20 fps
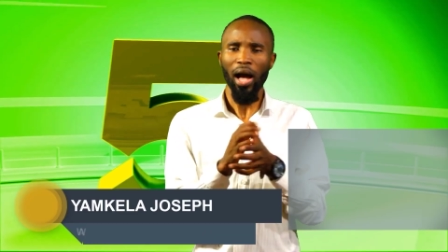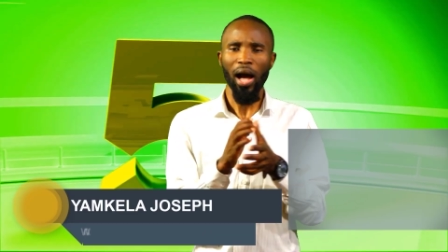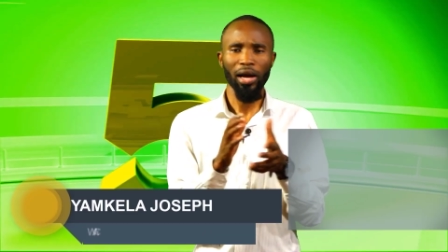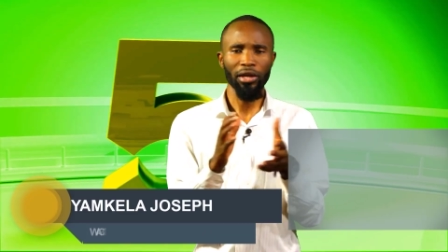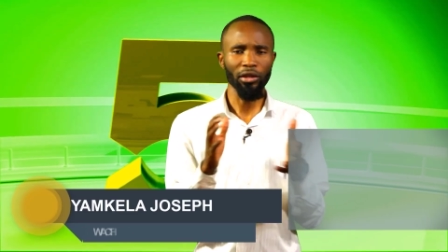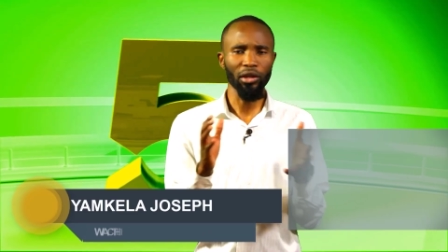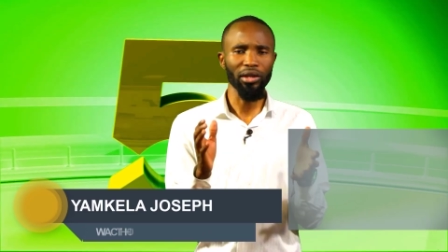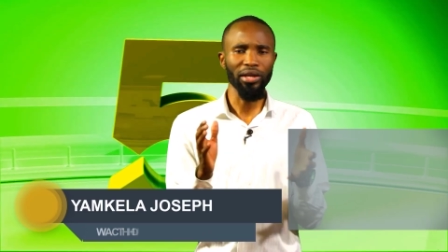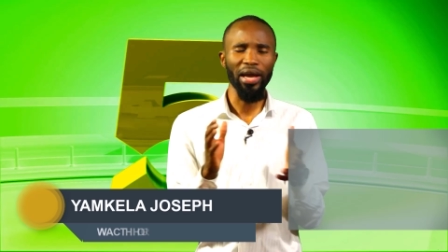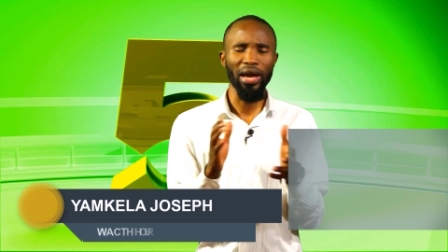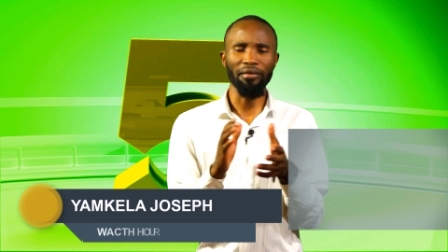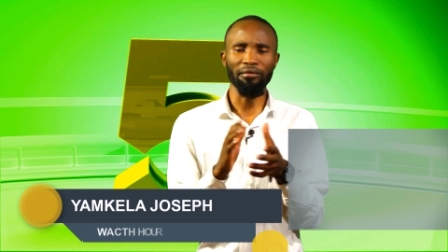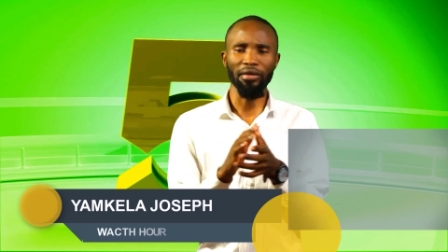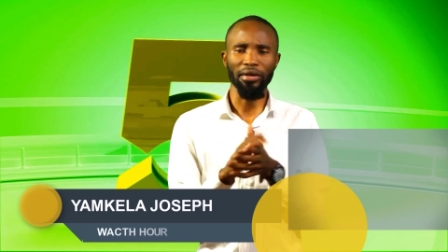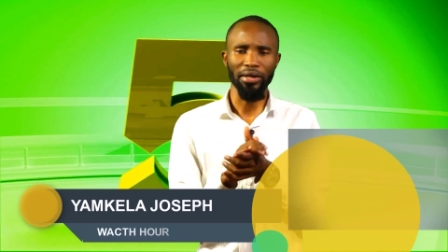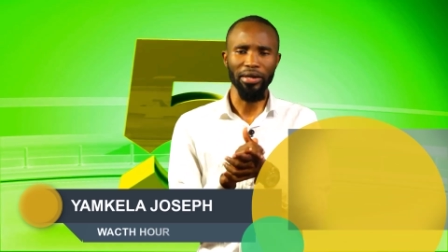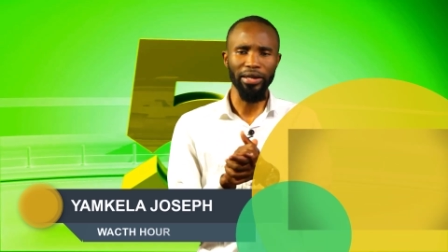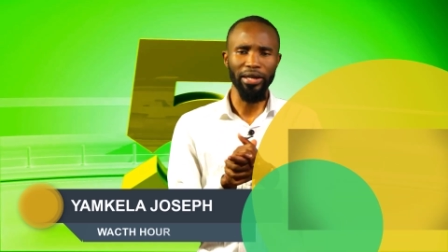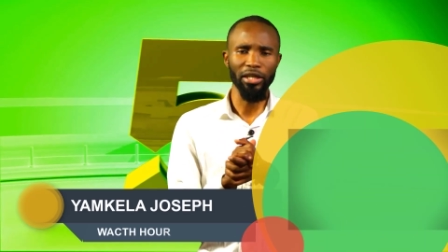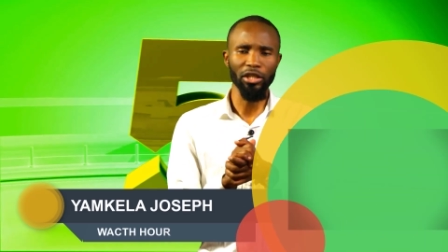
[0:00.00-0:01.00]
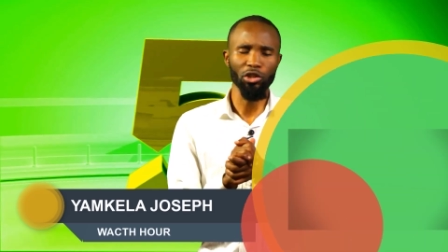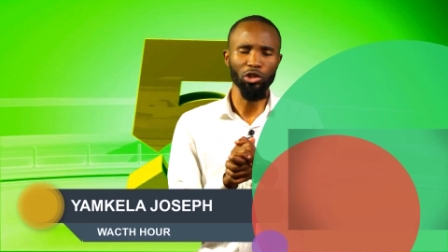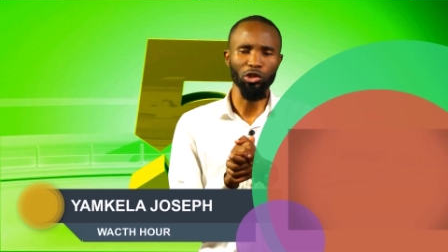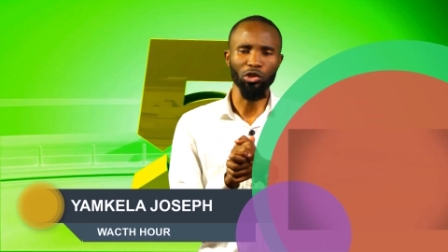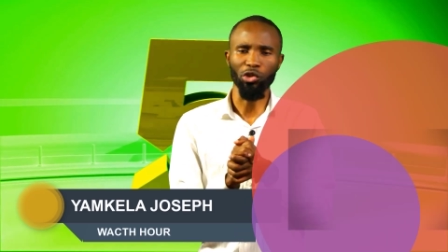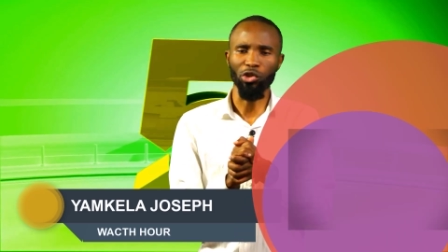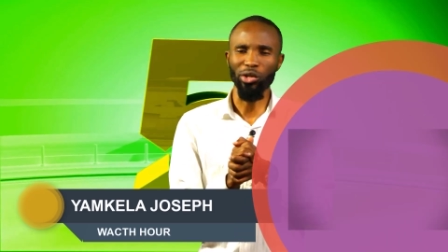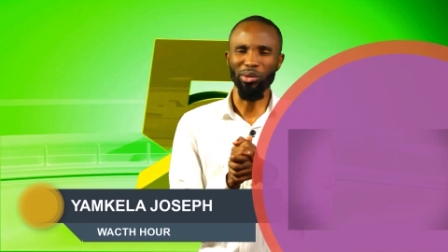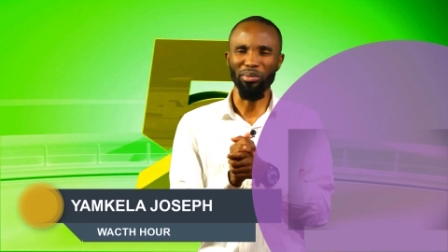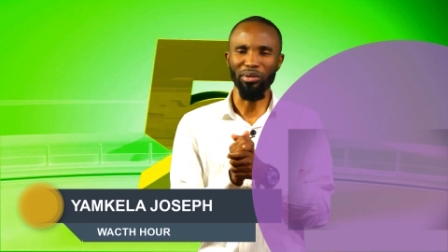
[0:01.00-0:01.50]
I don't have a
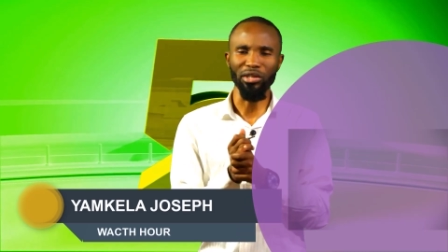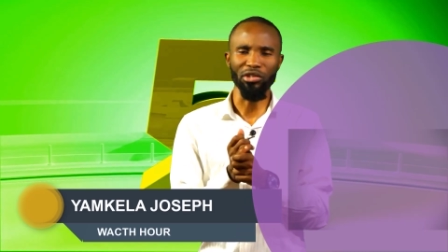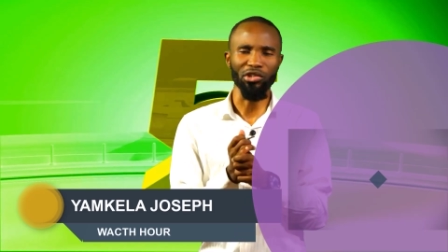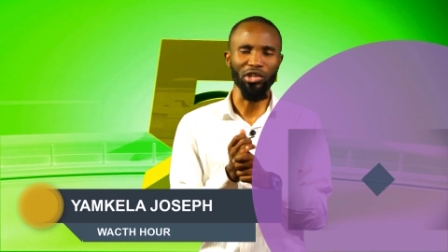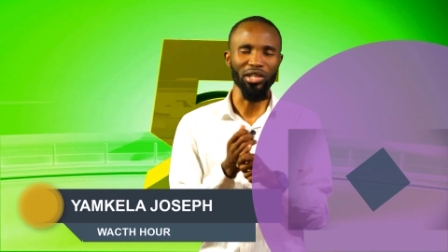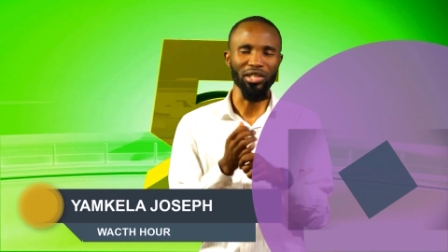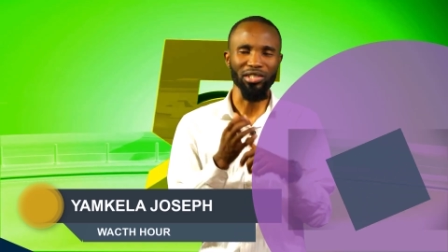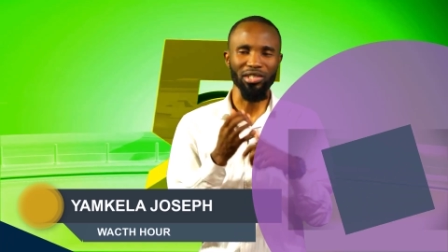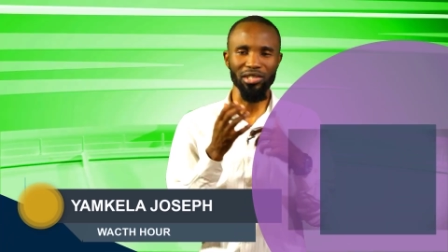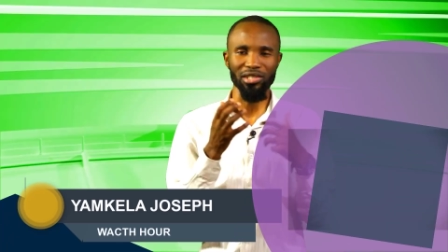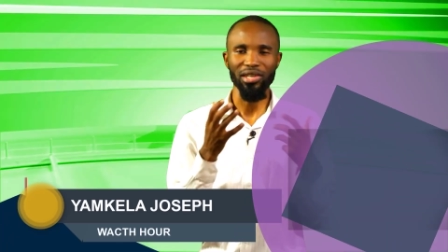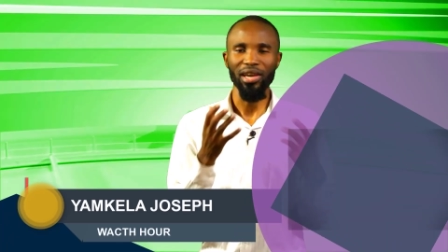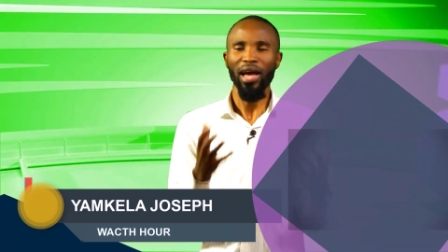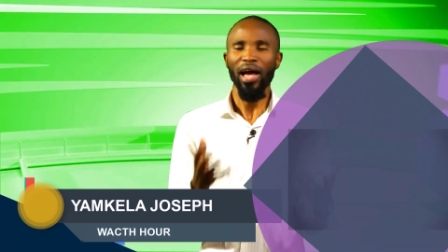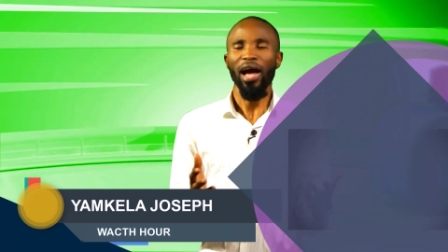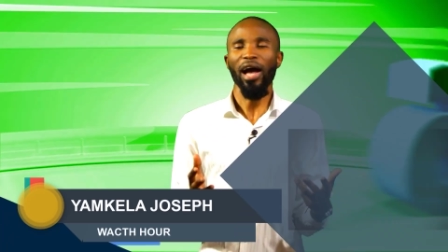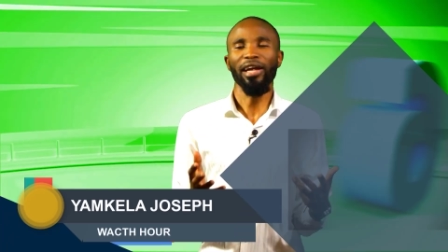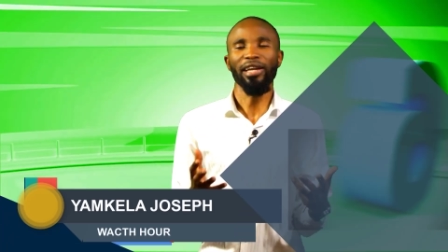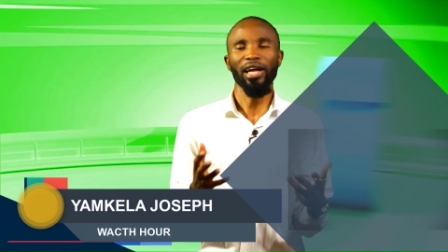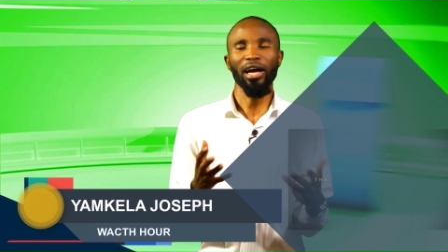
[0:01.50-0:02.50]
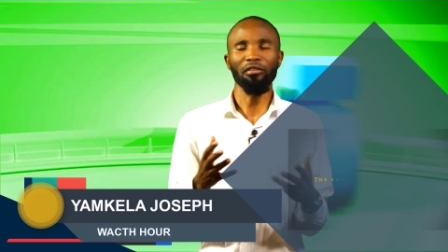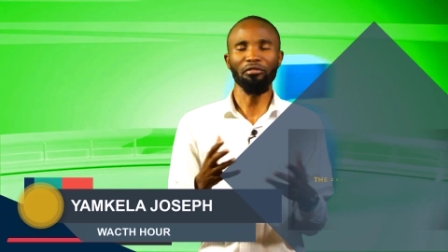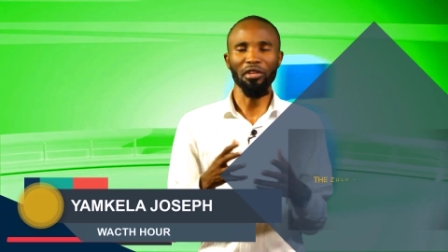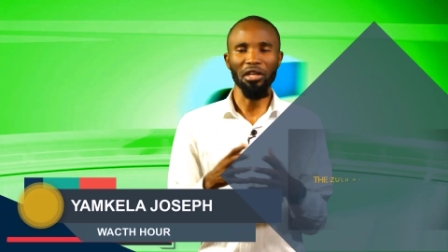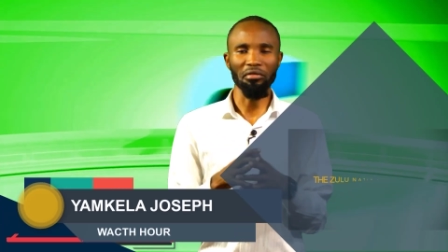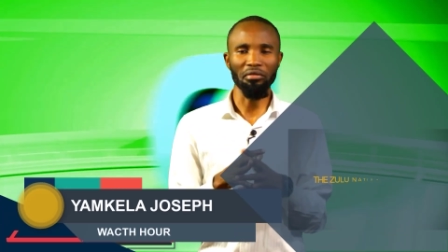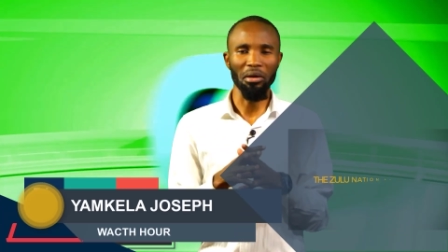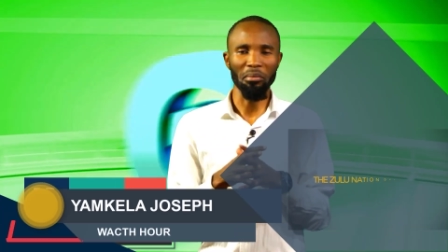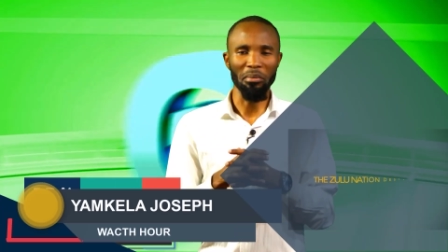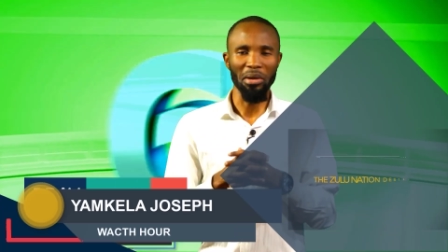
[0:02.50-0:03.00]
relationship with Jesus, and I've
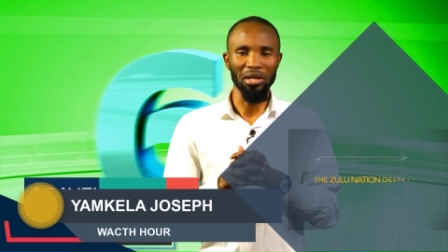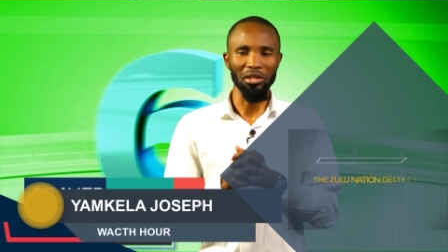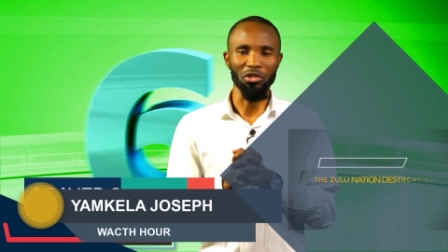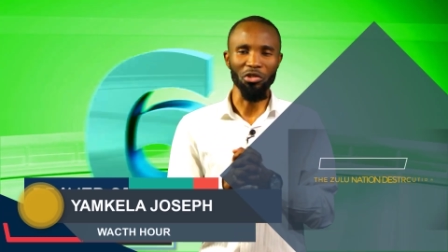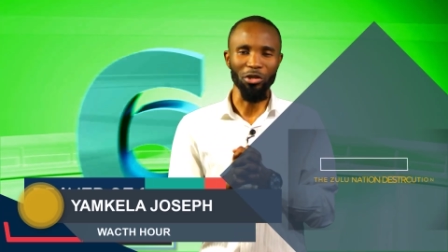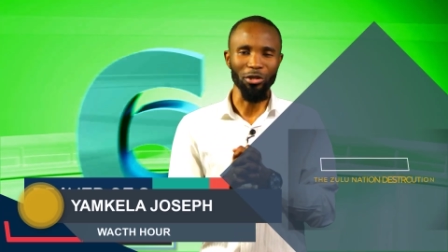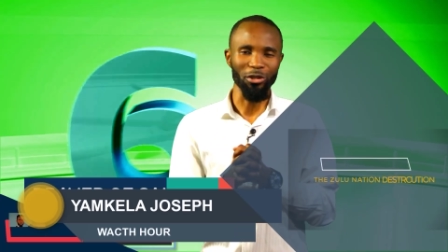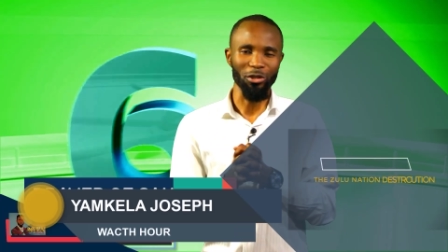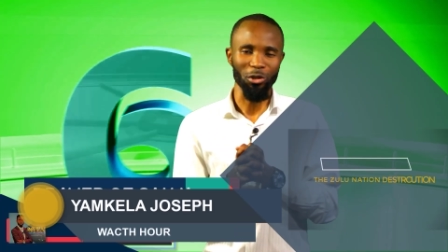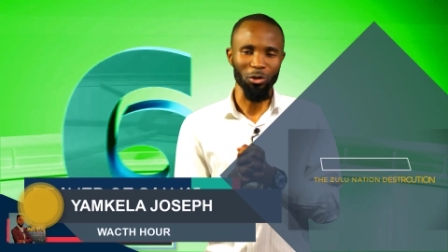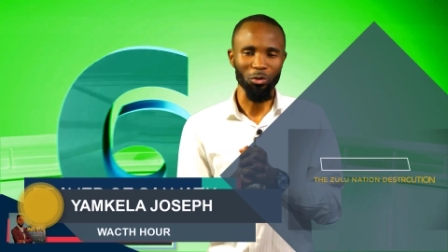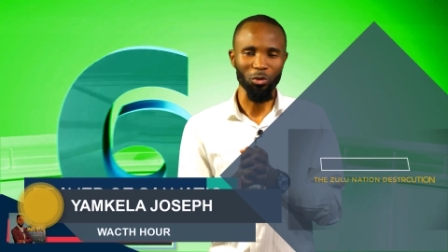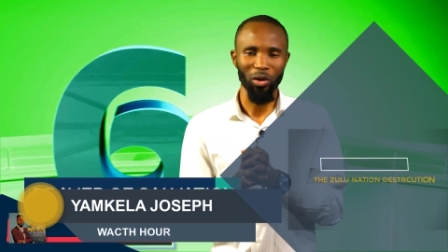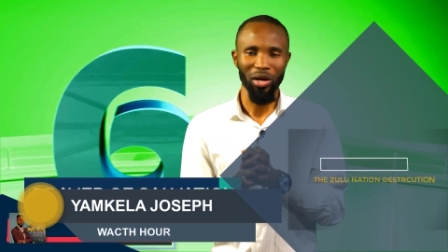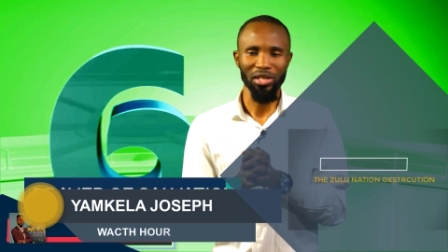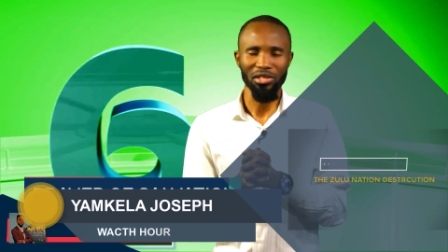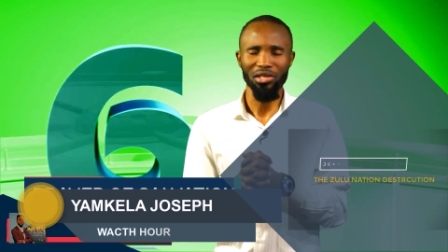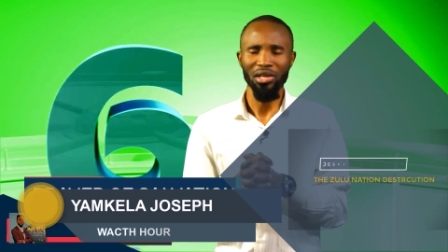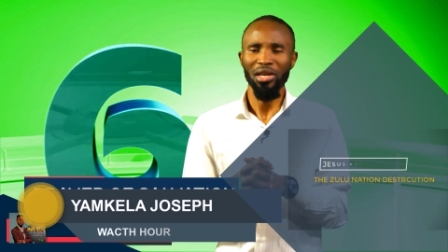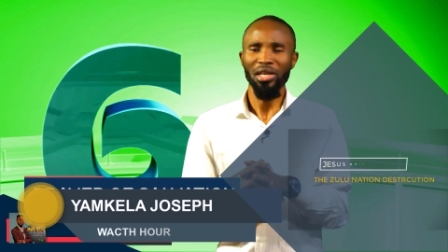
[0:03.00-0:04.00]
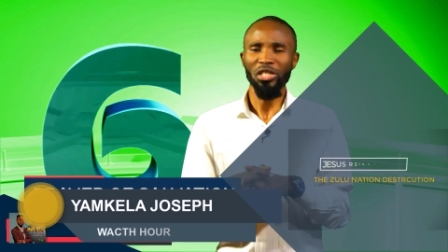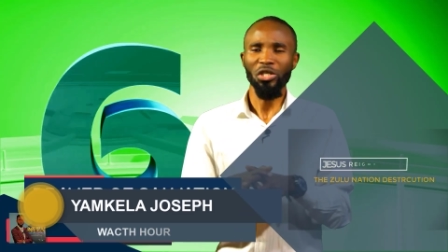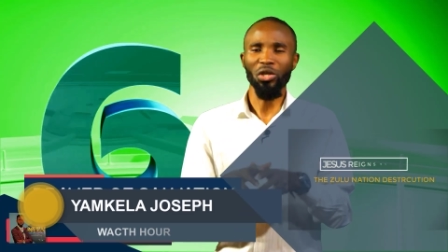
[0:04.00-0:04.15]
never met Jesus Christ."